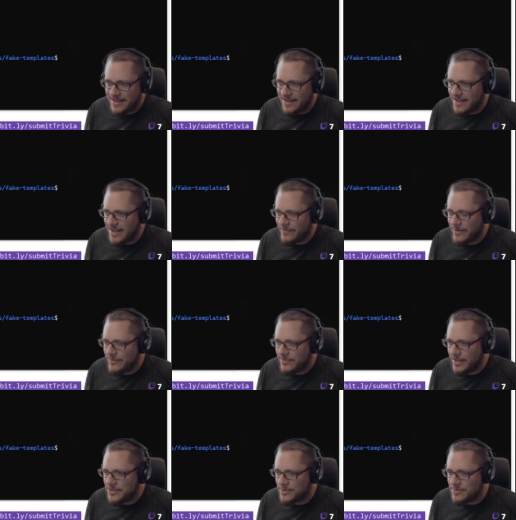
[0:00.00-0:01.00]

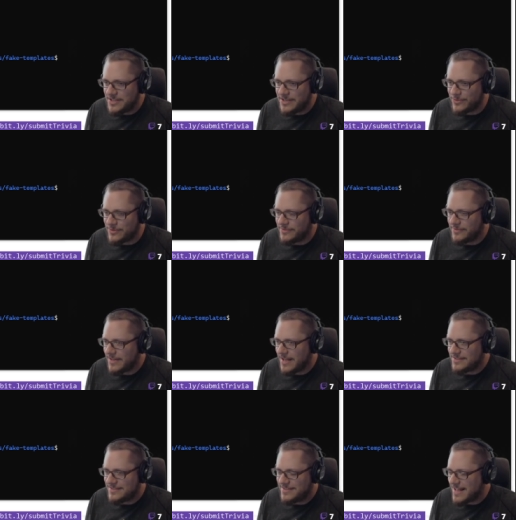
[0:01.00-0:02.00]
everything they do is evil.
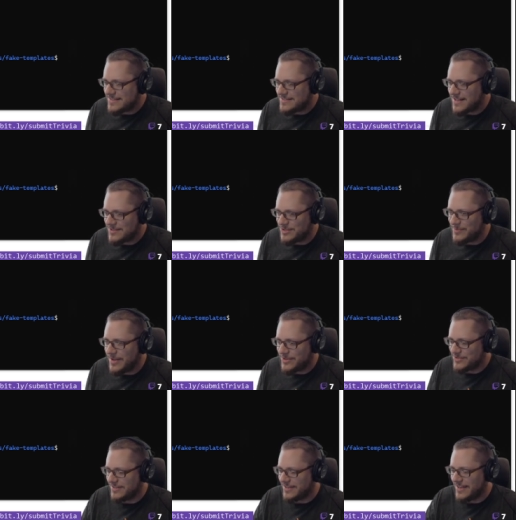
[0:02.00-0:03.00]
That's not so
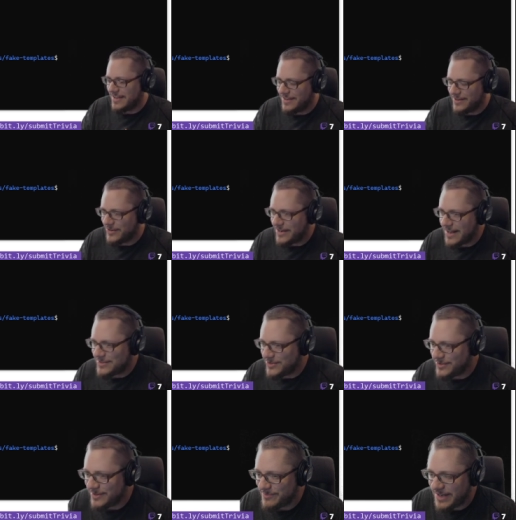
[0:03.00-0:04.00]
much a good
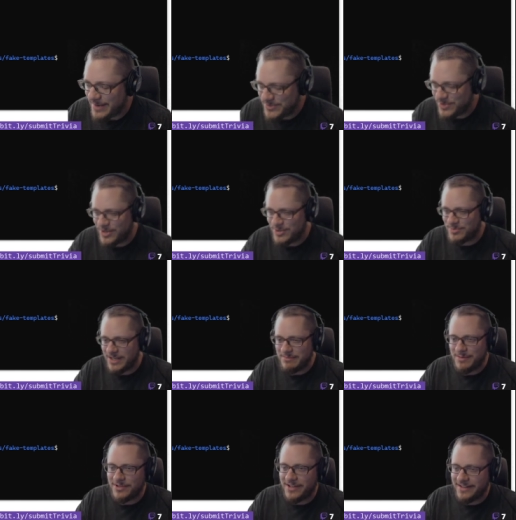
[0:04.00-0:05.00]
attitude. But I'm sure there's plenty of
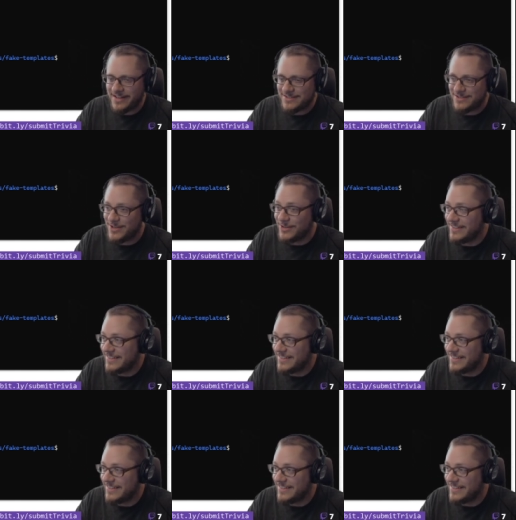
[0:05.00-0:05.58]
people like that still.